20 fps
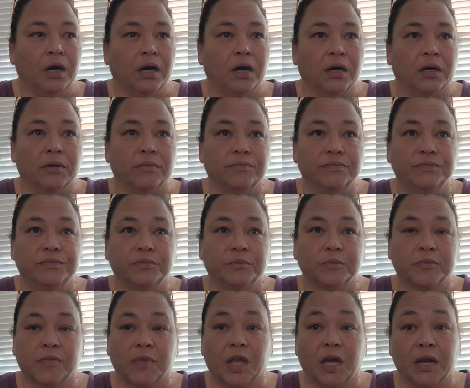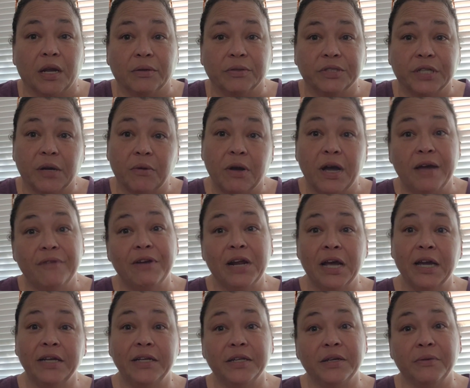Um, and I was like, well, I
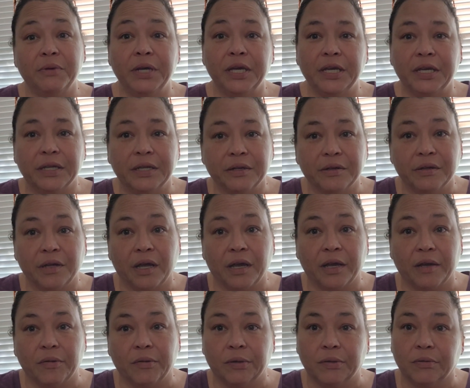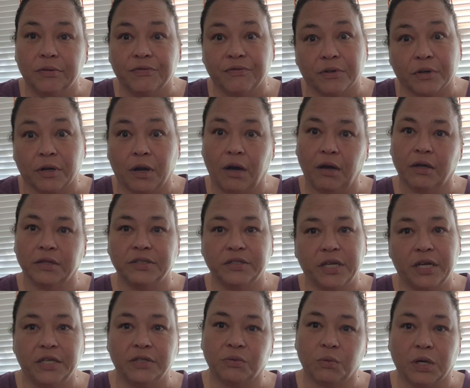haven't hiked in a week. And they're like, well, for
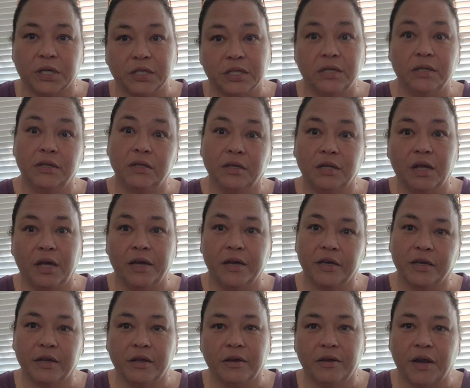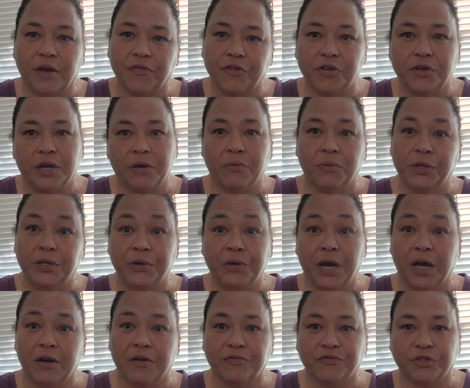God's sakes, what did it look like, after when you
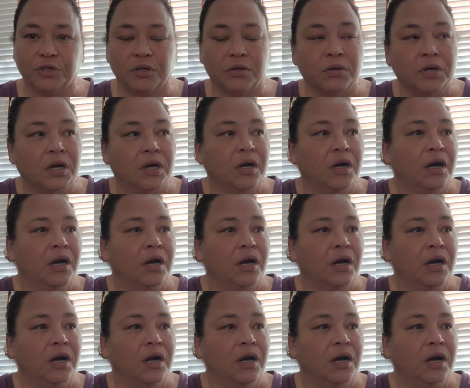got off trail?